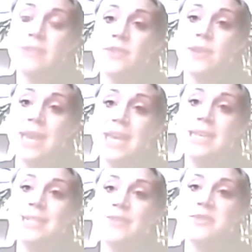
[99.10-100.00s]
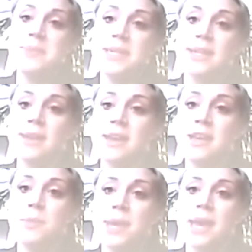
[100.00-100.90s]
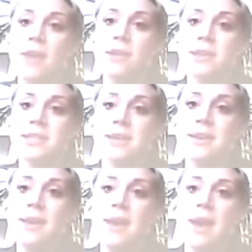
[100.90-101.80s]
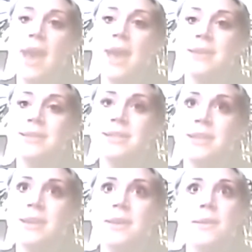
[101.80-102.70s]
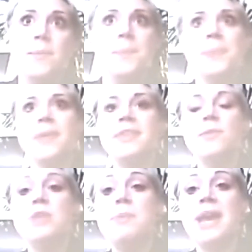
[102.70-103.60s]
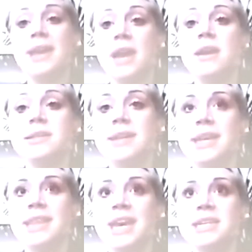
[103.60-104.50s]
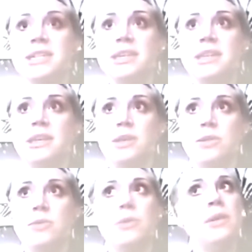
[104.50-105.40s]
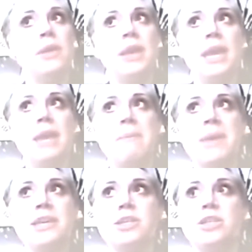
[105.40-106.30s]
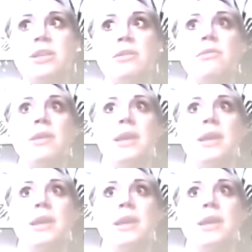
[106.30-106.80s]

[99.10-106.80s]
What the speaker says: very easy for me to like my character. And I think when you play a character like that, it makes you